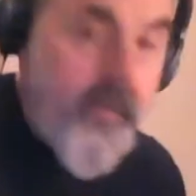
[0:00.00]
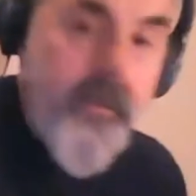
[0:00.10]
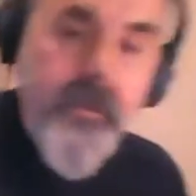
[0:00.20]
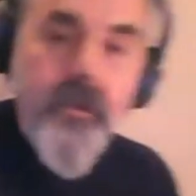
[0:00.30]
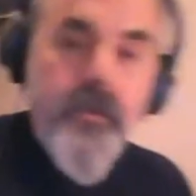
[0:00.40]

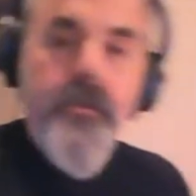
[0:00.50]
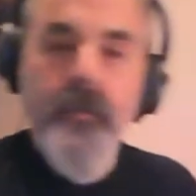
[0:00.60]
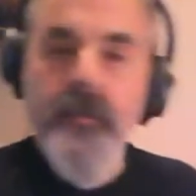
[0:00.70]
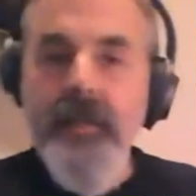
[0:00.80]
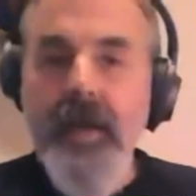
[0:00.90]
So
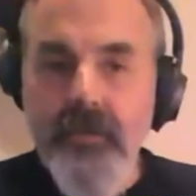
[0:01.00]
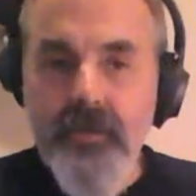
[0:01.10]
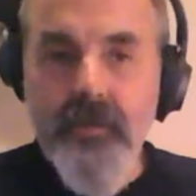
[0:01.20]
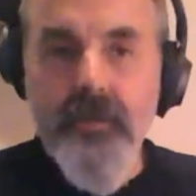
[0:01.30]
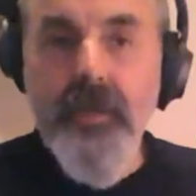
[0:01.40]

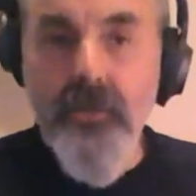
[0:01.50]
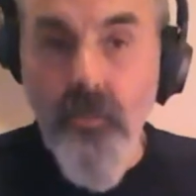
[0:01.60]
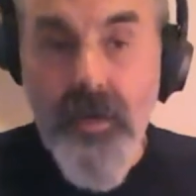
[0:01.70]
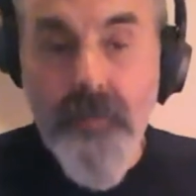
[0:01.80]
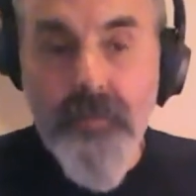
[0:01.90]
that's
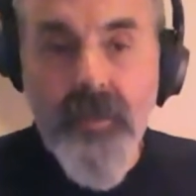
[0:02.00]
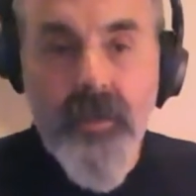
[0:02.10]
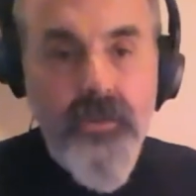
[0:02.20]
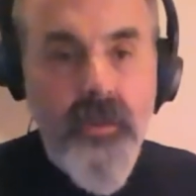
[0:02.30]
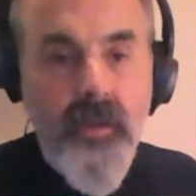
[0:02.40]
one
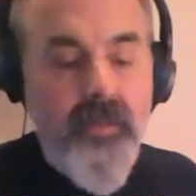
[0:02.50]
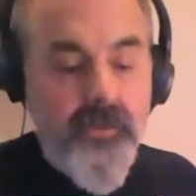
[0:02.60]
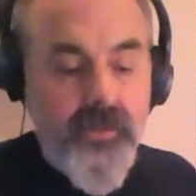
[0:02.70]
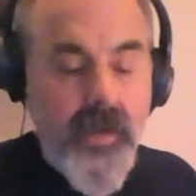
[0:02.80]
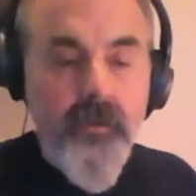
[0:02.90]
application. I mean,
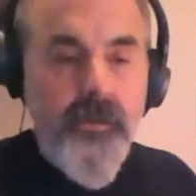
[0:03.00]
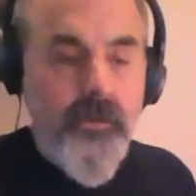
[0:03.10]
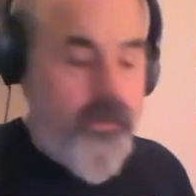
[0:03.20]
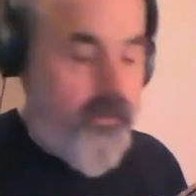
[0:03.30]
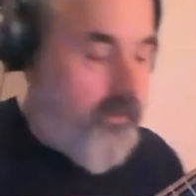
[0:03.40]
there's countless
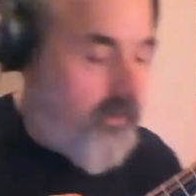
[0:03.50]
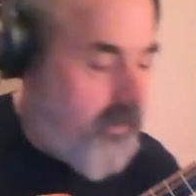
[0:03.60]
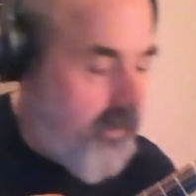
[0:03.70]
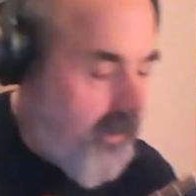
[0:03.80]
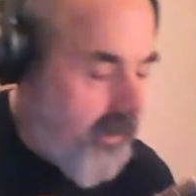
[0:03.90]
tunes.